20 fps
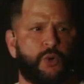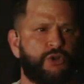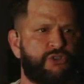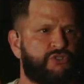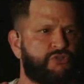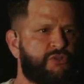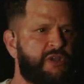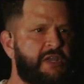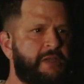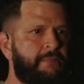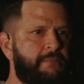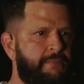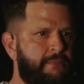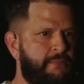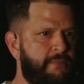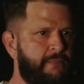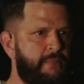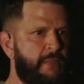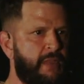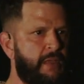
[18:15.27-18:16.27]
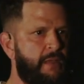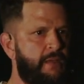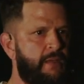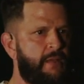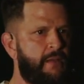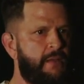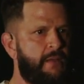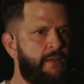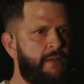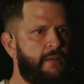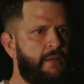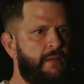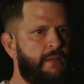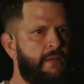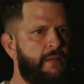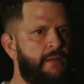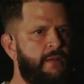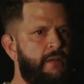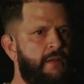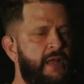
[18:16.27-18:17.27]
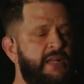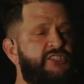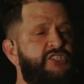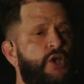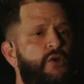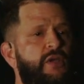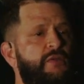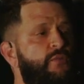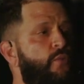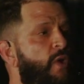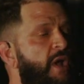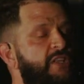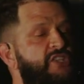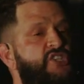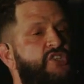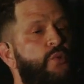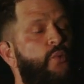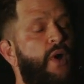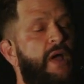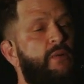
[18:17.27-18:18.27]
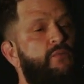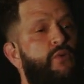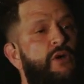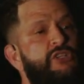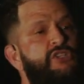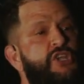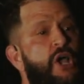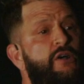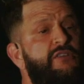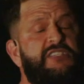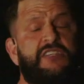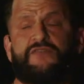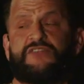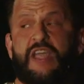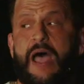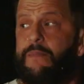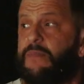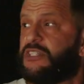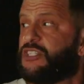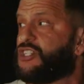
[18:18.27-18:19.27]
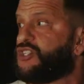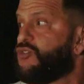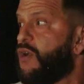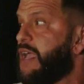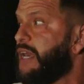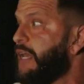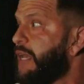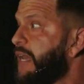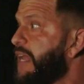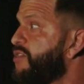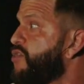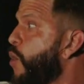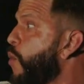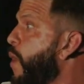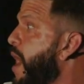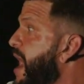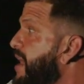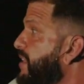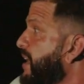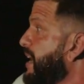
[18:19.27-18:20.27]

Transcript: your dream. And so, what, what, what, Joseph demonstrated in the way